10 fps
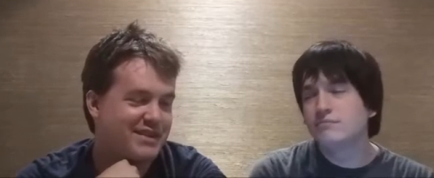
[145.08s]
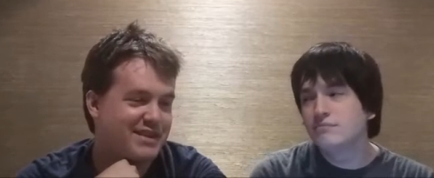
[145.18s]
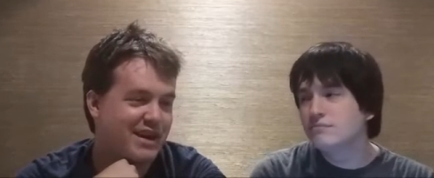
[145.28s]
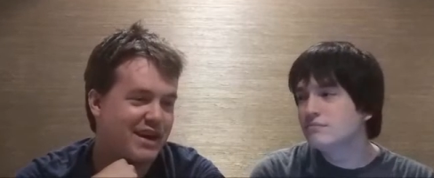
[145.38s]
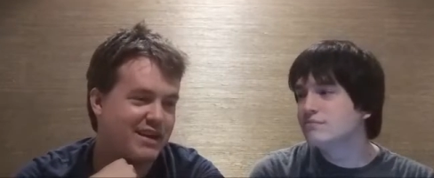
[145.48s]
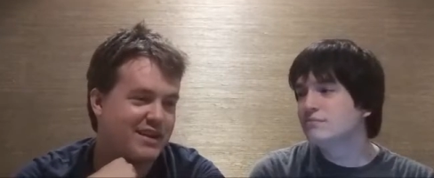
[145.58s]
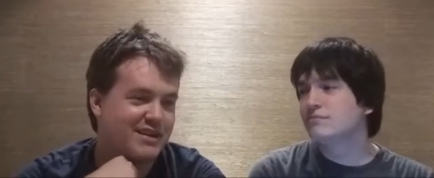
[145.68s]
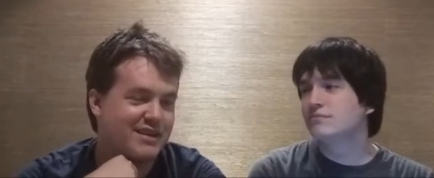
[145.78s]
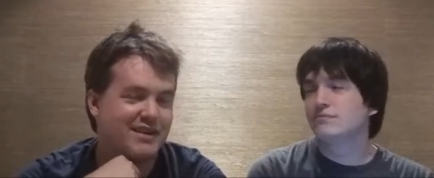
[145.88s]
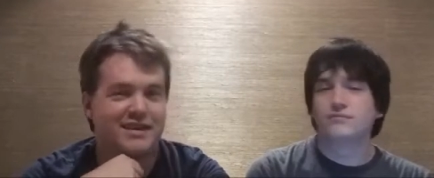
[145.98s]
Speaker 1: Ted.
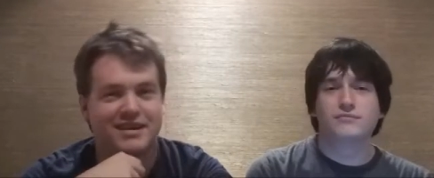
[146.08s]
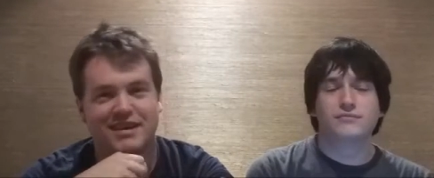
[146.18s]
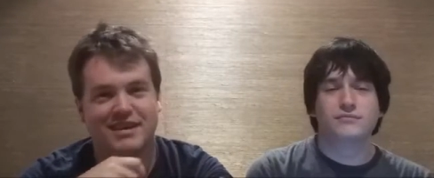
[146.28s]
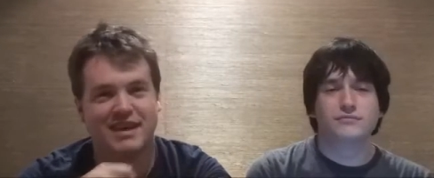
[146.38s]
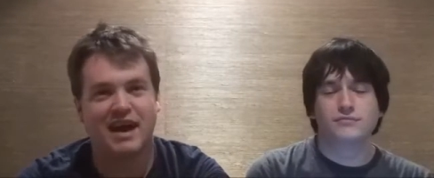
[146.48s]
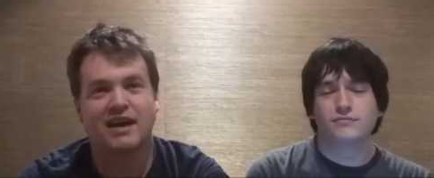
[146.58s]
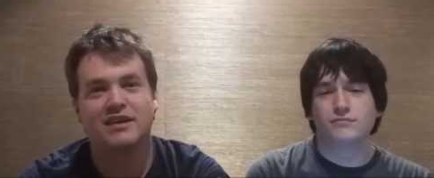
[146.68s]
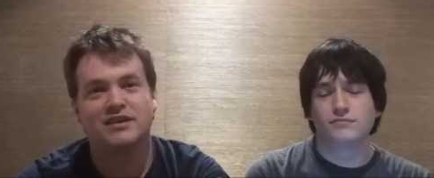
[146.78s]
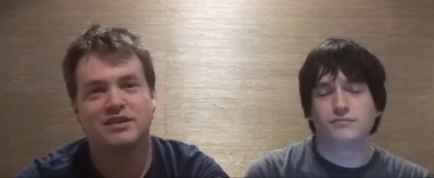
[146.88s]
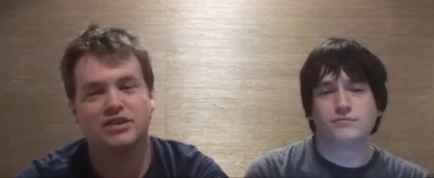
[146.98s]
Yeah.
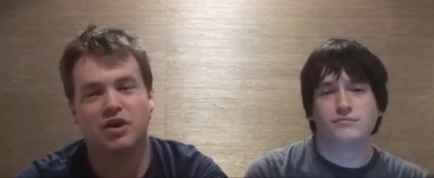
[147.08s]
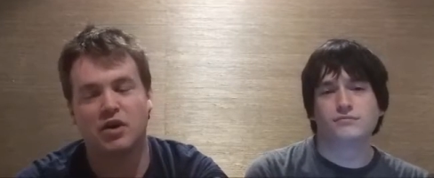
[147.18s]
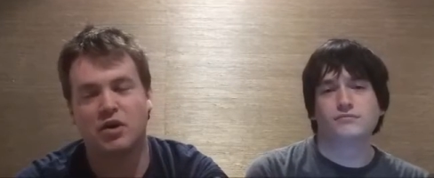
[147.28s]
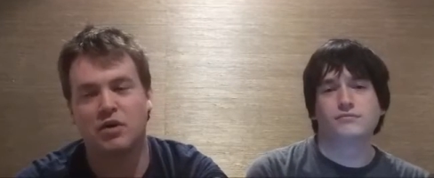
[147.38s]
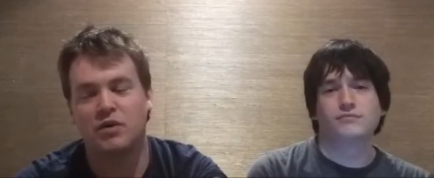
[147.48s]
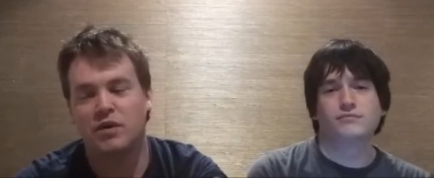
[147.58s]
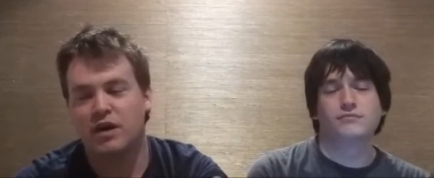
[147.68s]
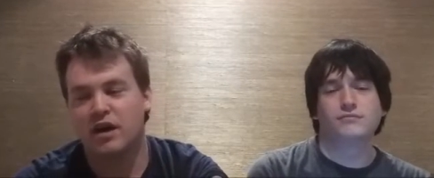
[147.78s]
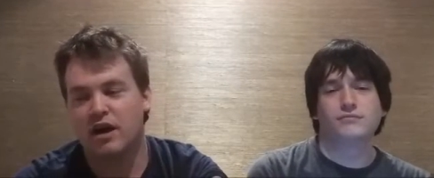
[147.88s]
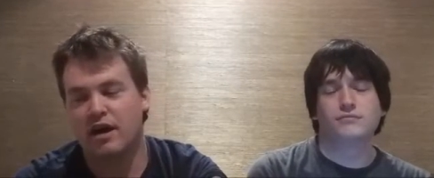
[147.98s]
So
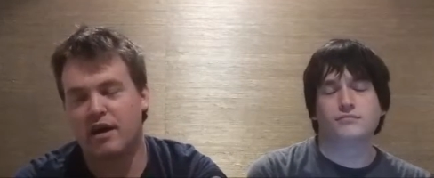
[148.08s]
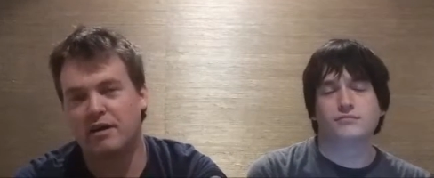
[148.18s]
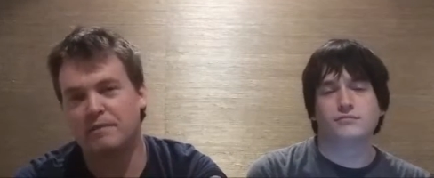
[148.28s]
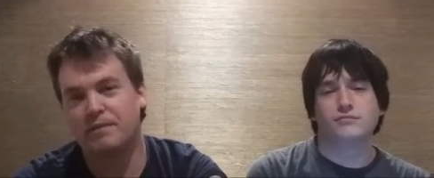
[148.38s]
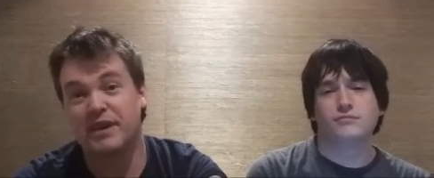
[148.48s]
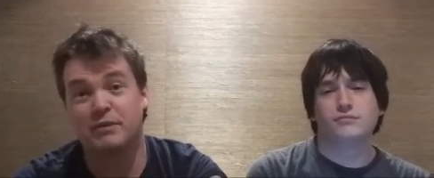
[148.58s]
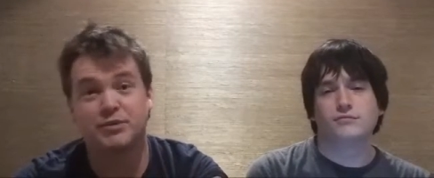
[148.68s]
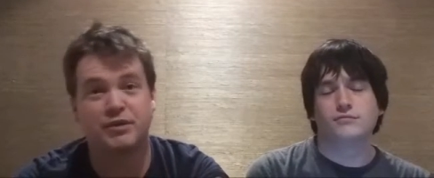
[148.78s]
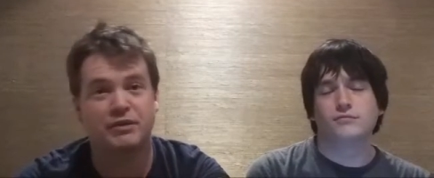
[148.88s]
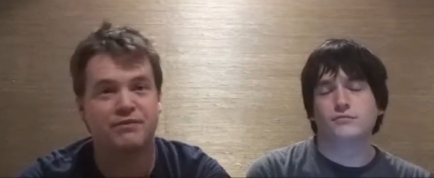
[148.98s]
um, it
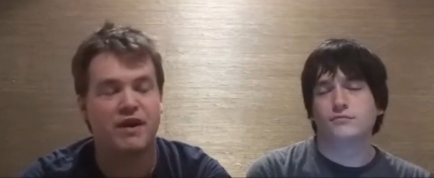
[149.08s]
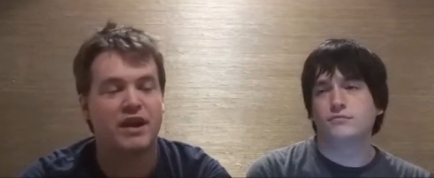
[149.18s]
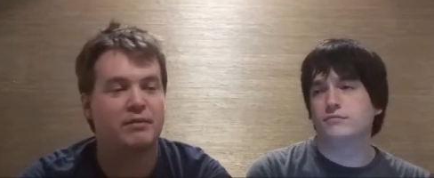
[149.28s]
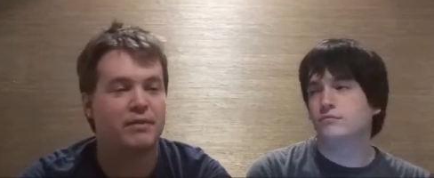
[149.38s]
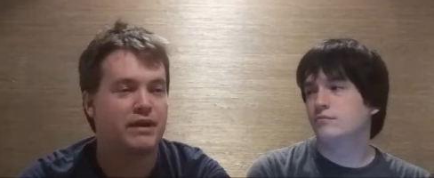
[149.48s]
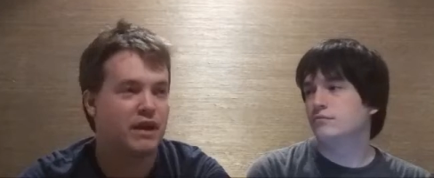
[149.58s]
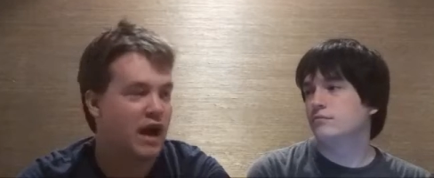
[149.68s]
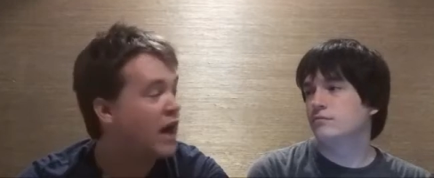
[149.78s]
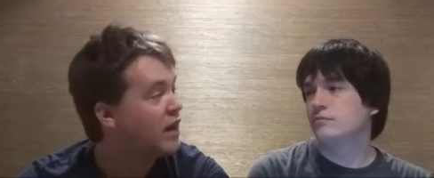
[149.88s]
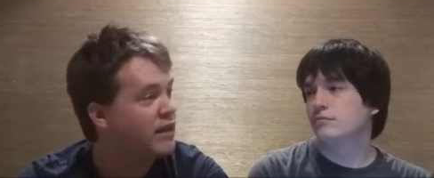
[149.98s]
was really funny, but
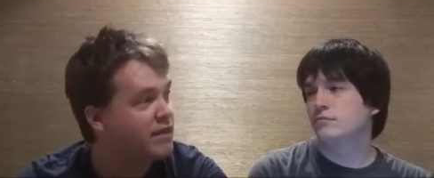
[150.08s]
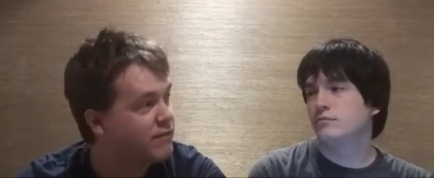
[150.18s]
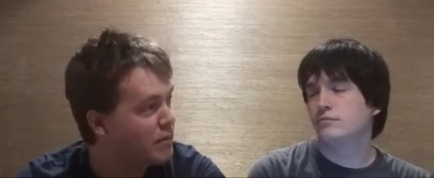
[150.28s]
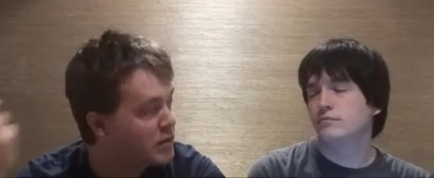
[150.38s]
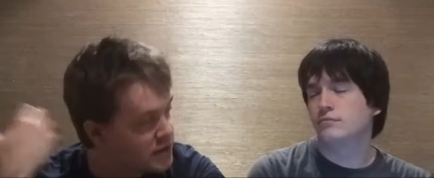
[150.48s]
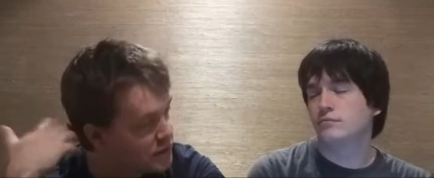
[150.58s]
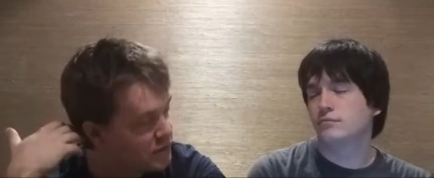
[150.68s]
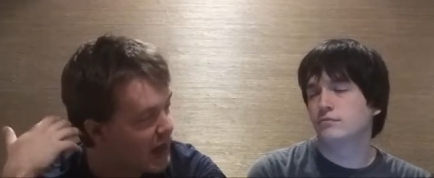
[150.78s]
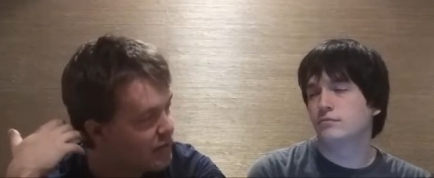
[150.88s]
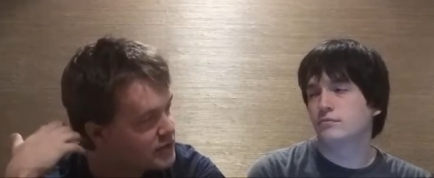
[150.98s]
I didn't find myself
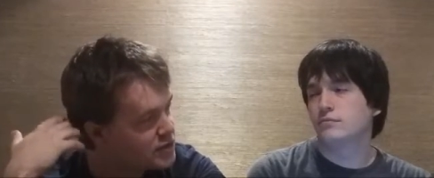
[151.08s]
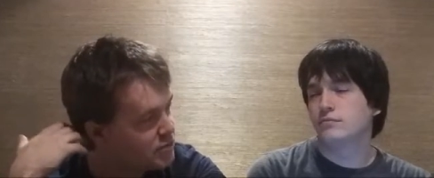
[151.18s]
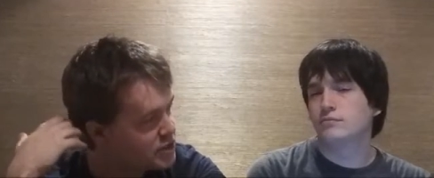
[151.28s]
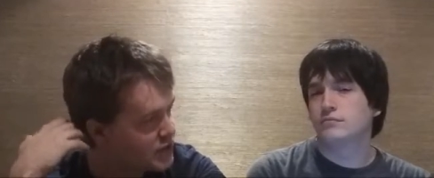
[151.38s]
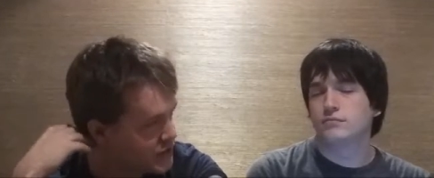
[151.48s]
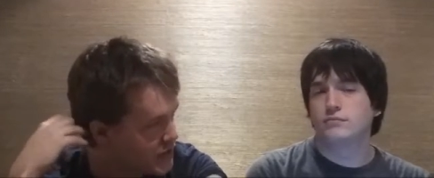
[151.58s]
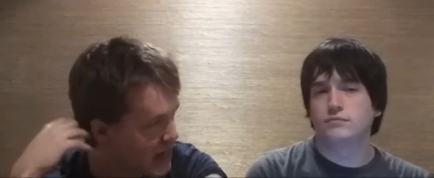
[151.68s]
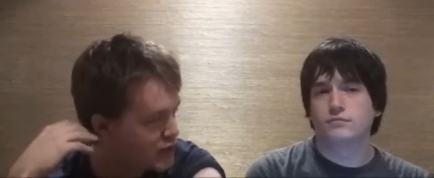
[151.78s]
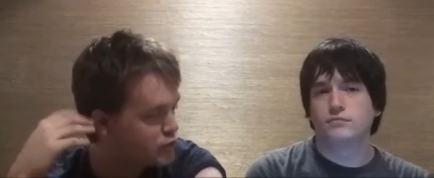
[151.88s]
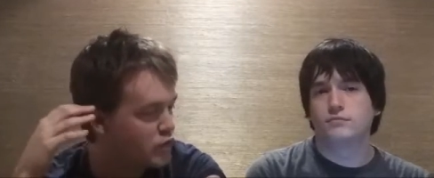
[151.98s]
laughing so much at the
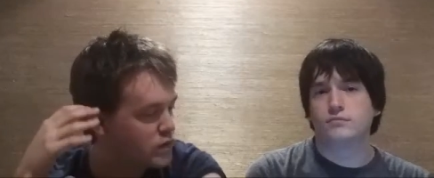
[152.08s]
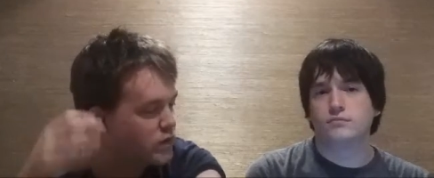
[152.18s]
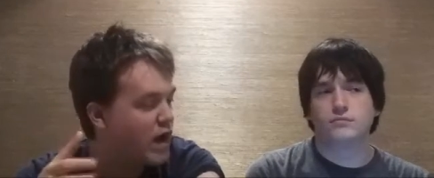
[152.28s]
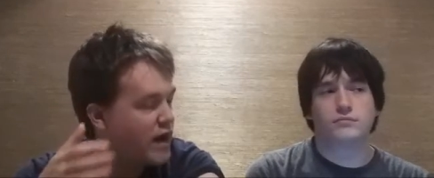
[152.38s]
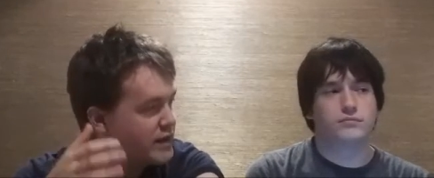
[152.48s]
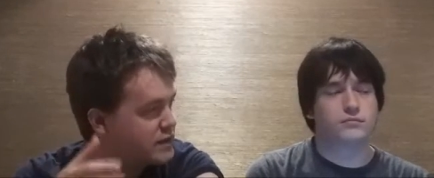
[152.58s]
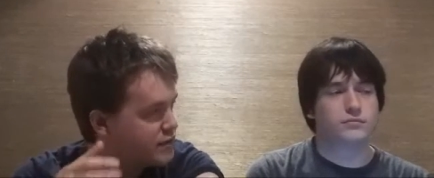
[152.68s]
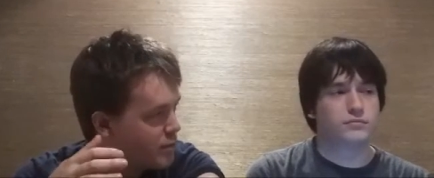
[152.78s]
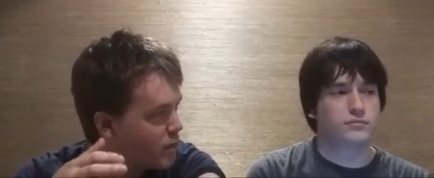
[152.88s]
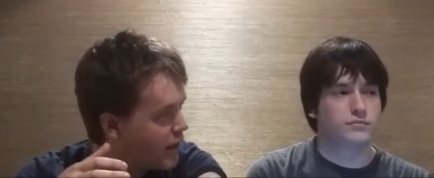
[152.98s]
actual lines
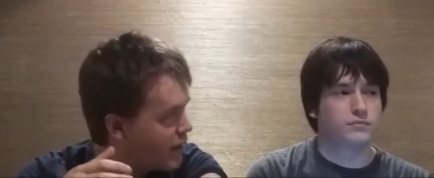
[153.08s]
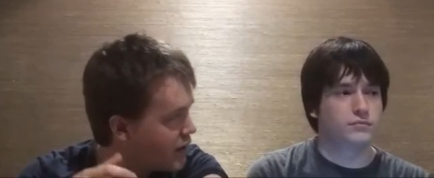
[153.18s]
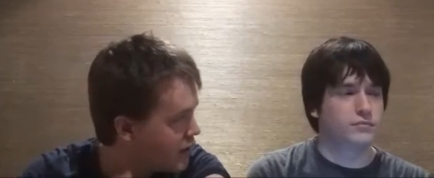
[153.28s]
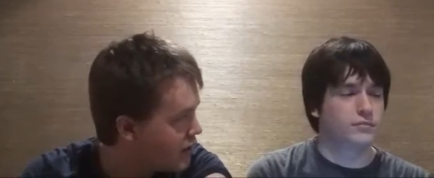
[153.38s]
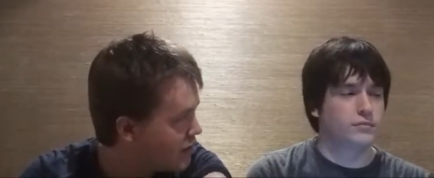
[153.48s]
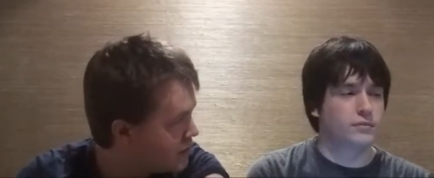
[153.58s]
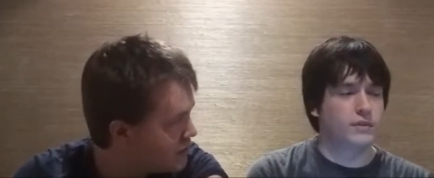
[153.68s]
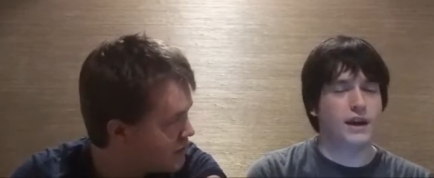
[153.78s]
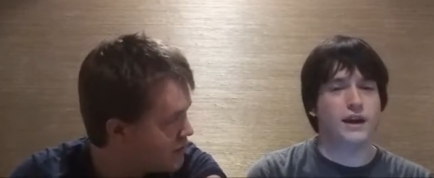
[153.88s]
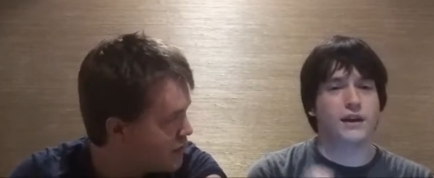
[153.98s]
of the play. You know?
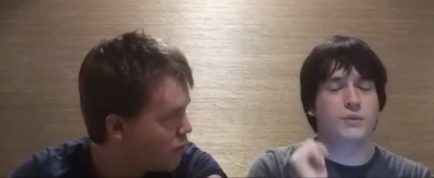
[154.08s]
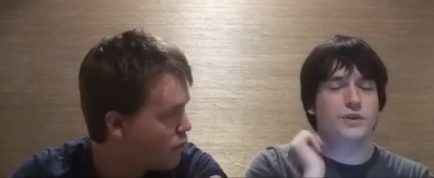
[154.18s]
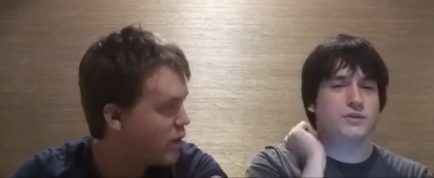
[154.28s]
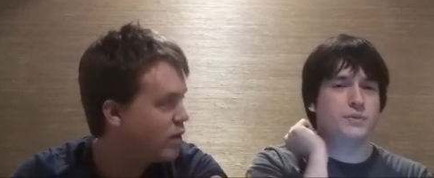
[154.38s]
Yeah. It wasn't